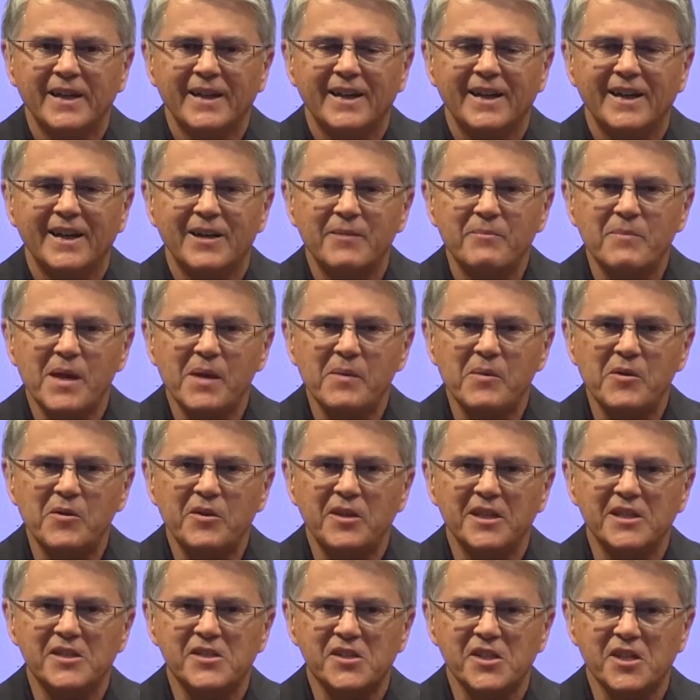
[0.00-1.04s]
Uh, maybe you
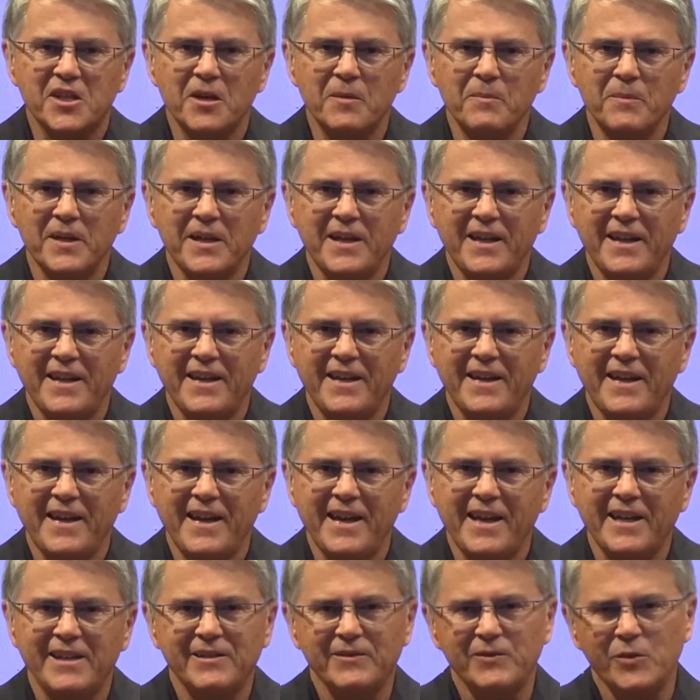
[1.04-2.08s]
did some. Uh,
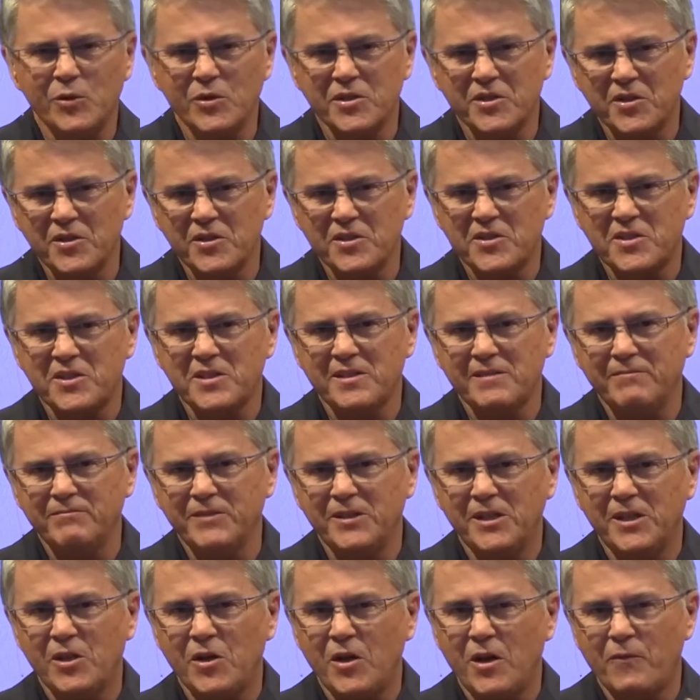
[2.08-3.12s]
and of course, there's uh,
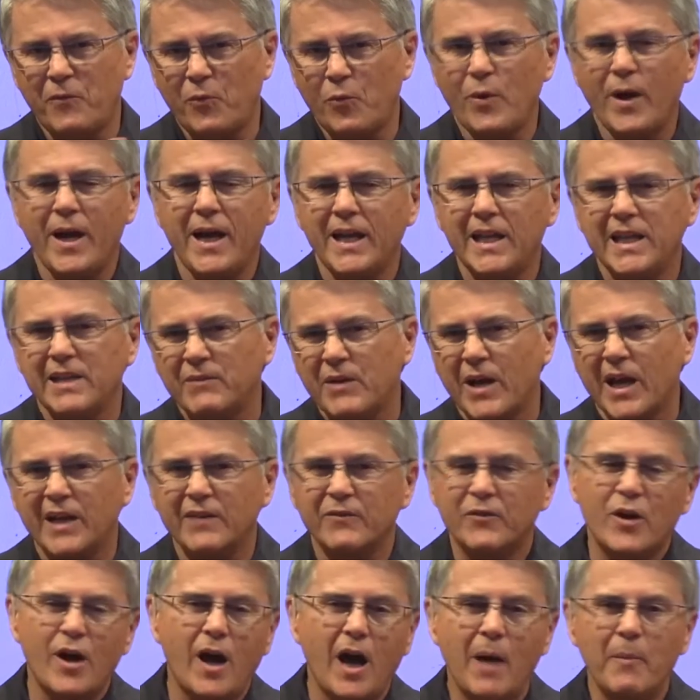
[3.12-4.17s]
you know a variety of kind
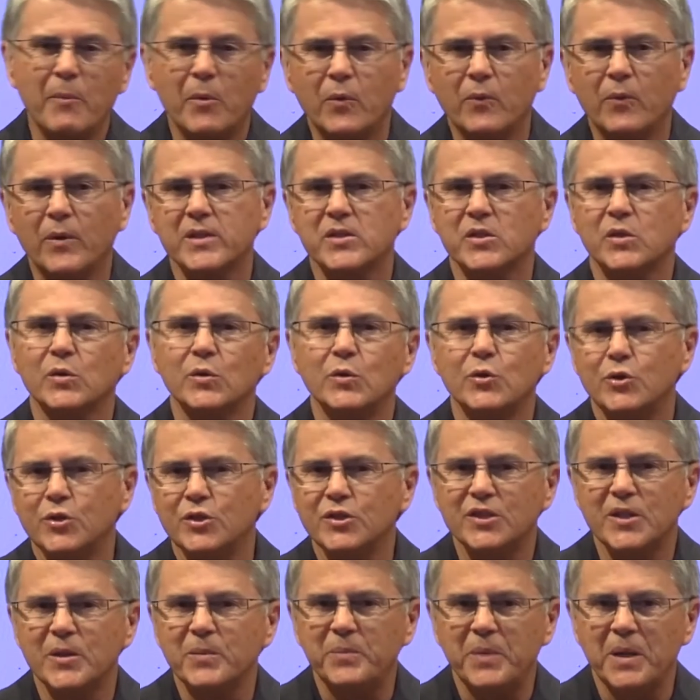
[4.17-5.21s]
of common
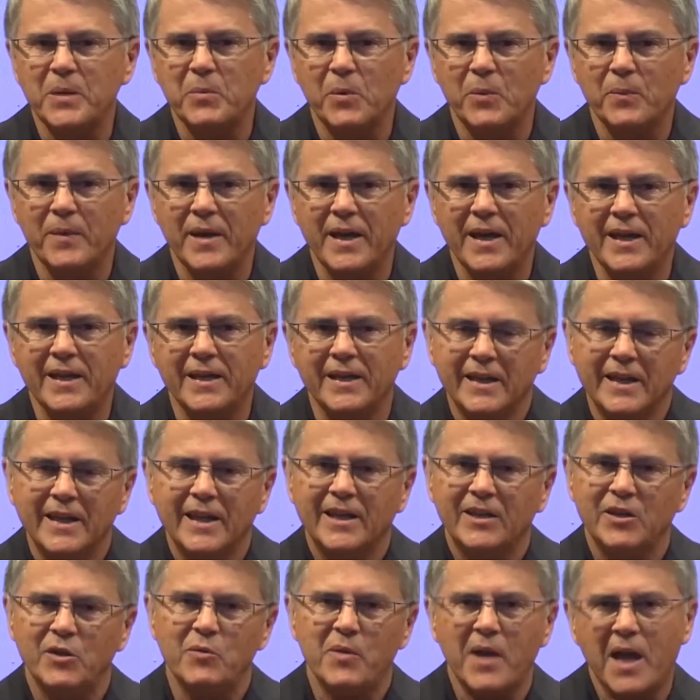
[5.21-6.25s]
resolutions that people make,
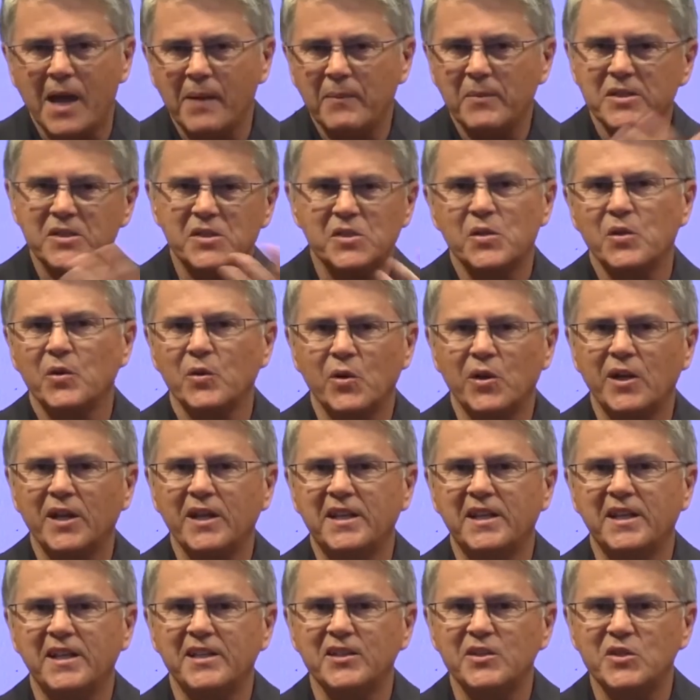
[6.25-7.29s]
new habits that they're going to
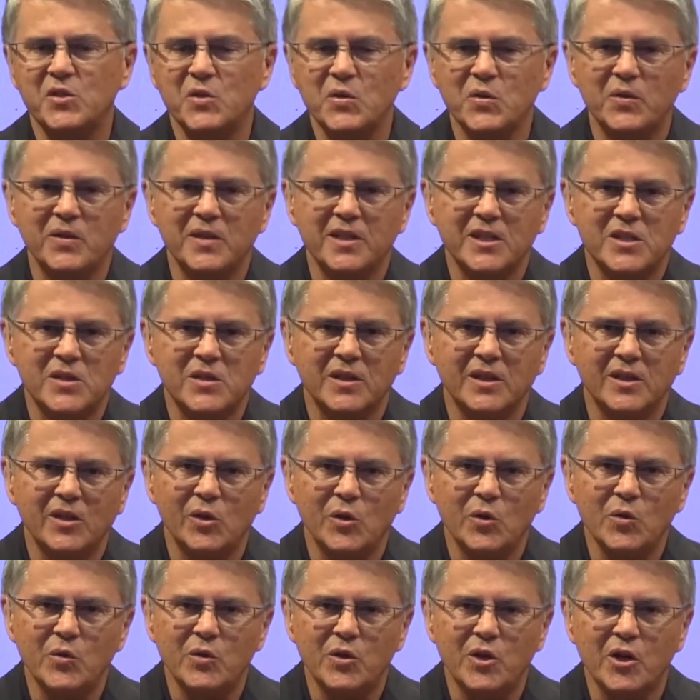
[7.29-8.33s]
get into in this in a
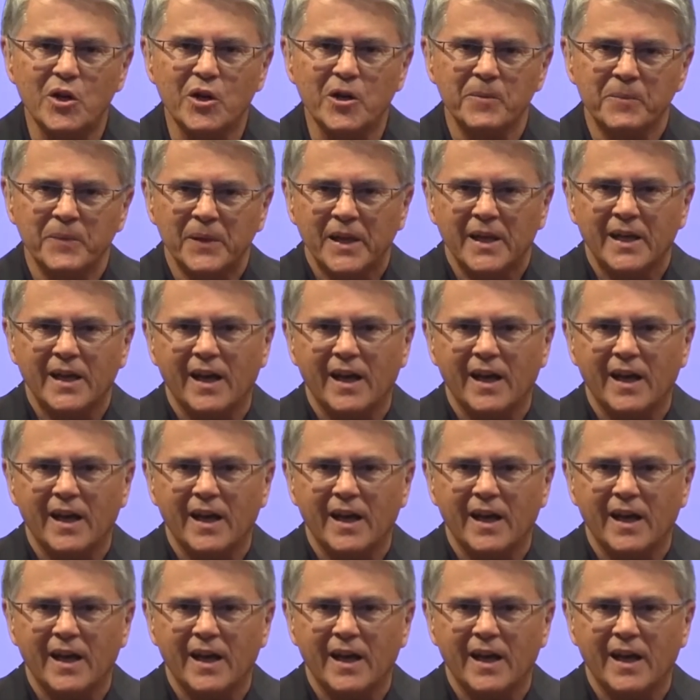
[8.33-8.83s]
new year.